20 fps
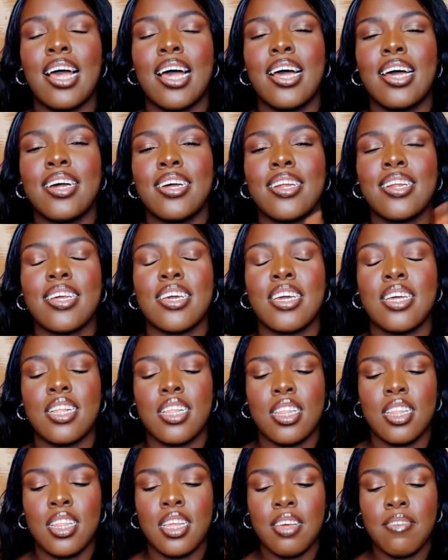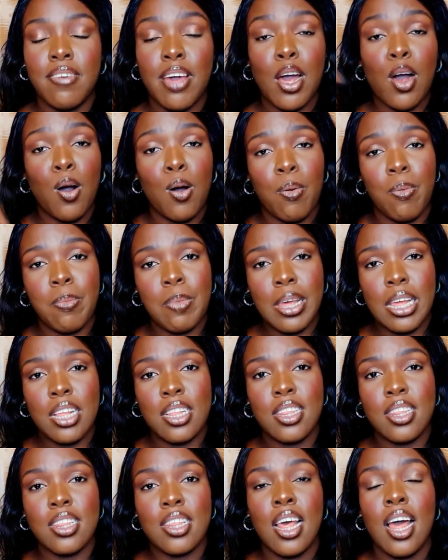and leave a
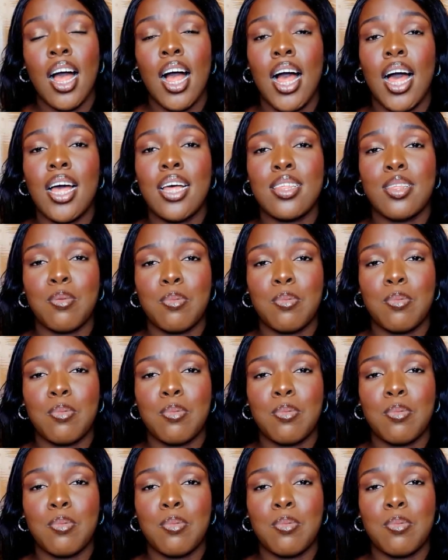comment and